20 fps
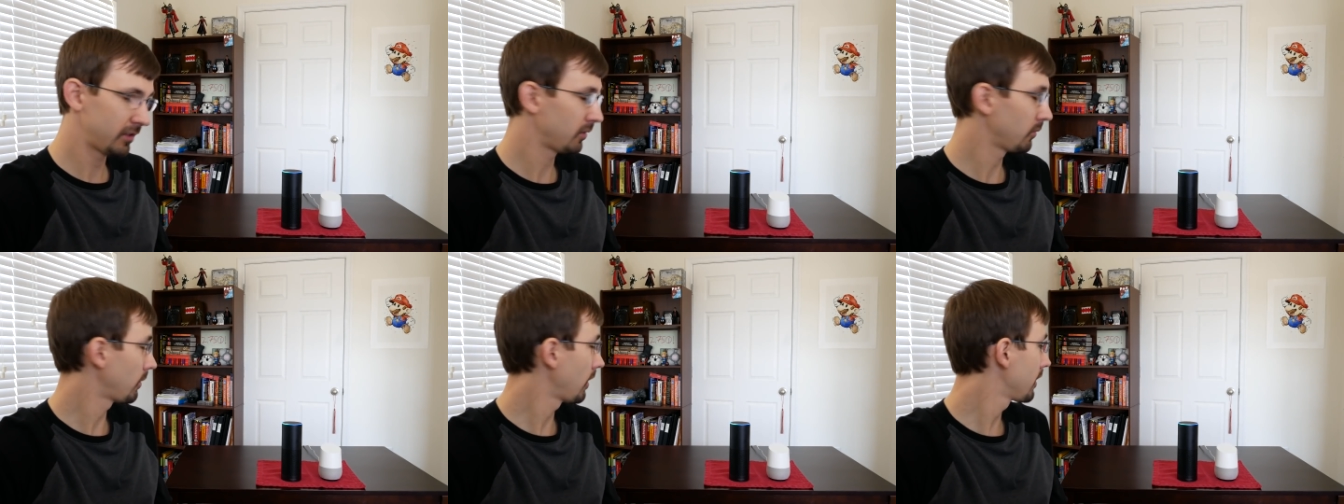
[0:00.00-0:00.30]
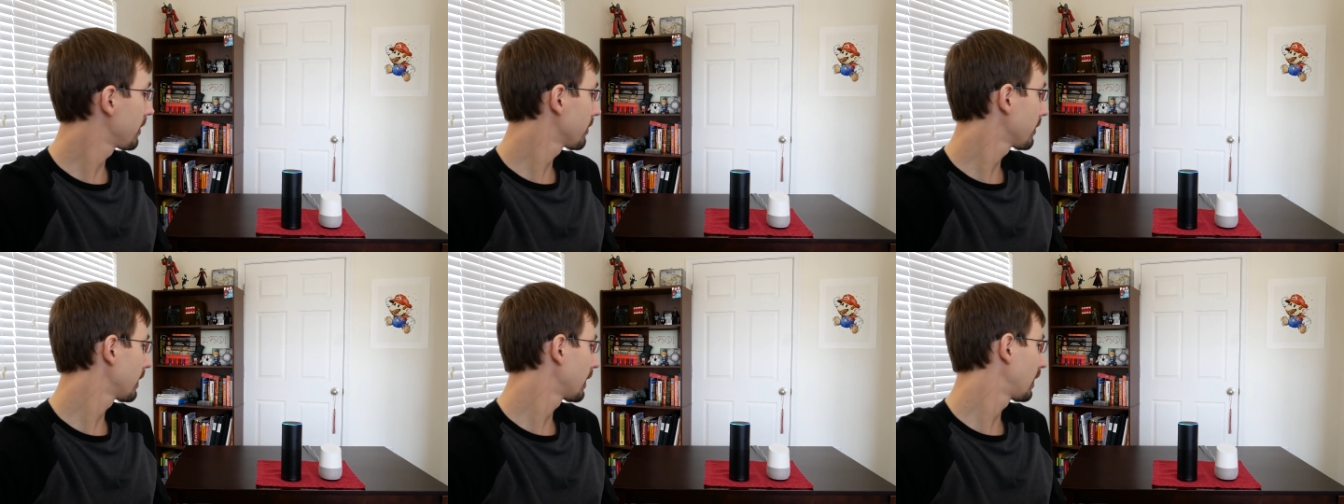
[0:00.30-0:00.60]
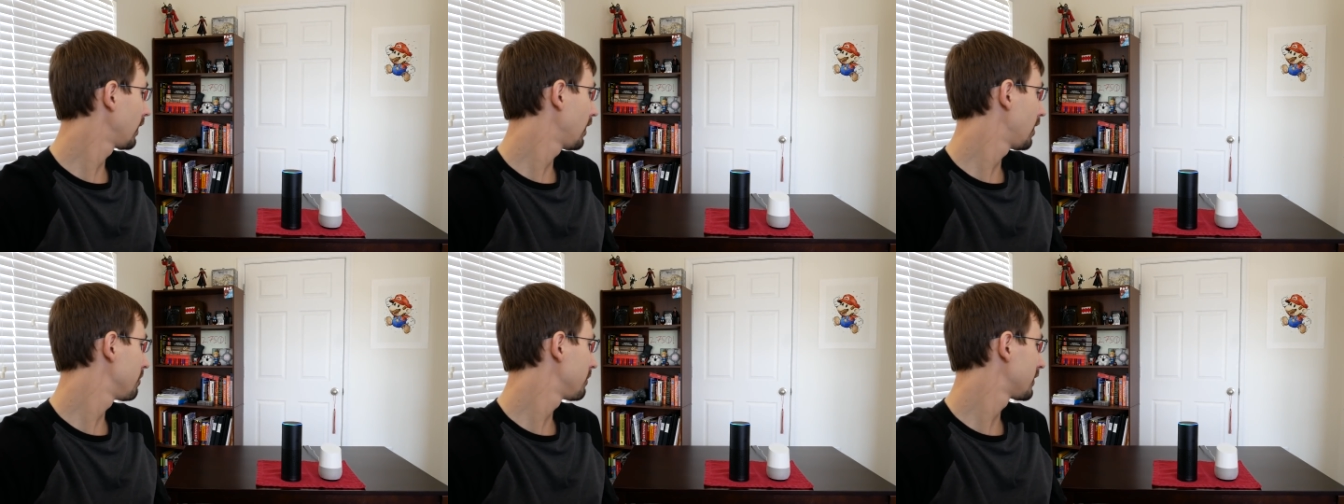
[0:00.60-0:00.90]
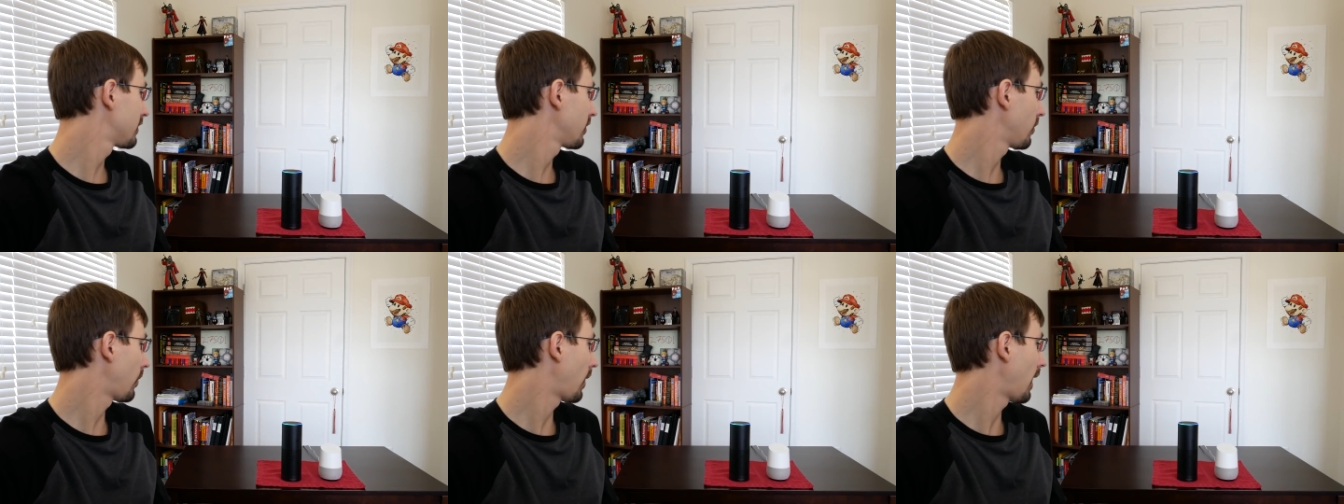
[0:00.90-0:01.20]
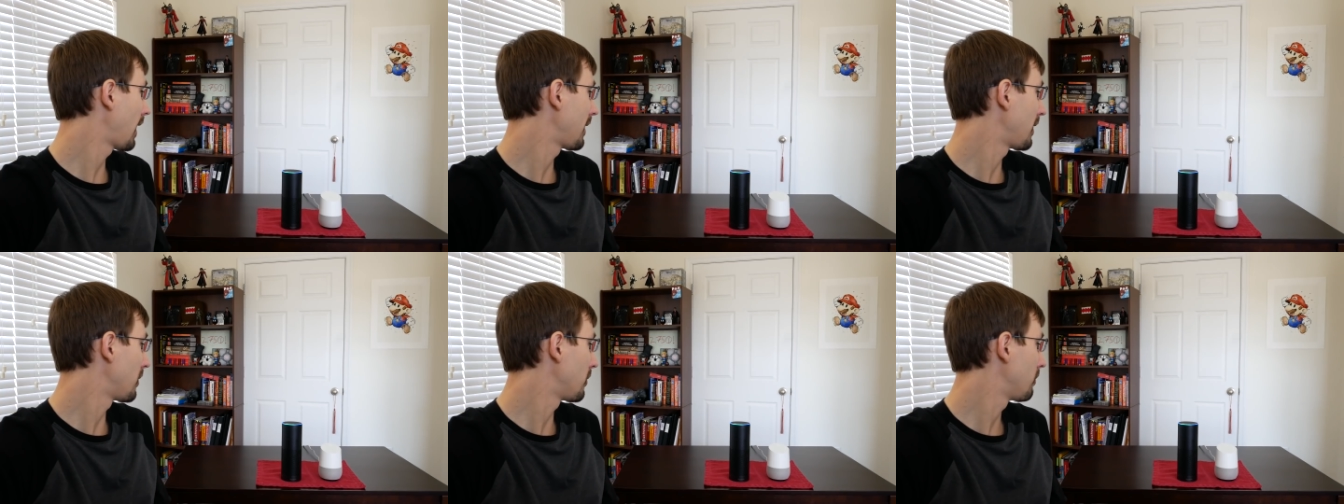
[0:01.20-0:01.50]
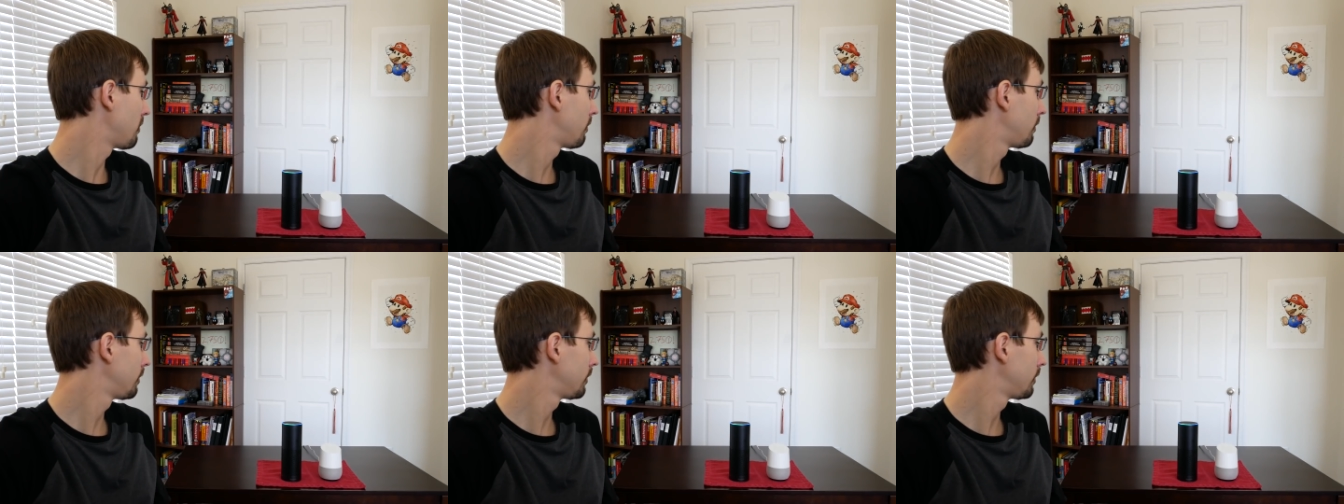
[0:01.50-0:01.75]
the weather in Columbus, Ohio?